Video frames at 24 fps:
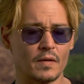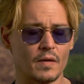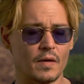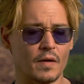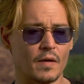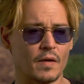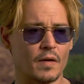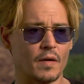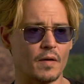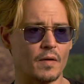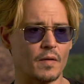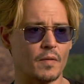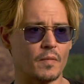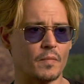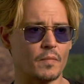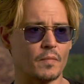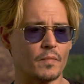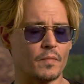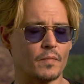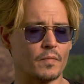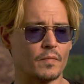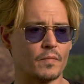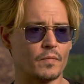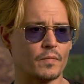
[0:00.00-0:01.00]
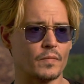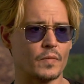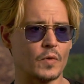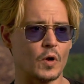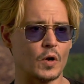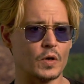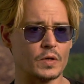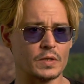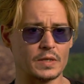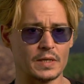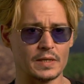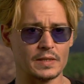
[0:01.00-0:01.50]
um,
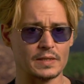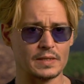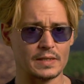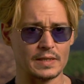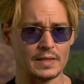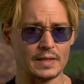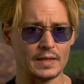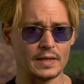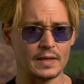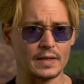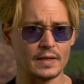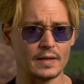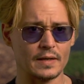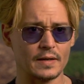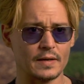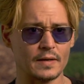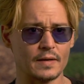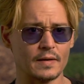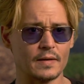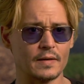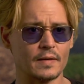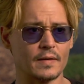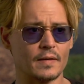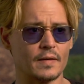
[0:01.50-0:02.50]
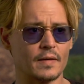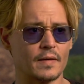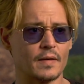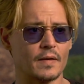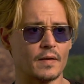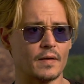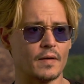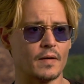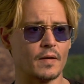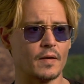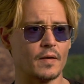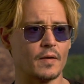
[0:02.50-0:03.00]
artistic.
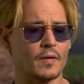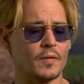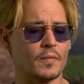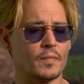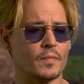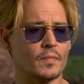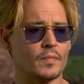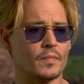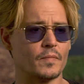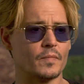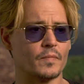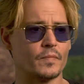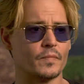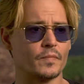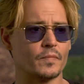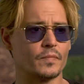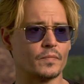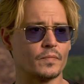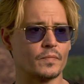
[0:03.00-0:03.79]
Um,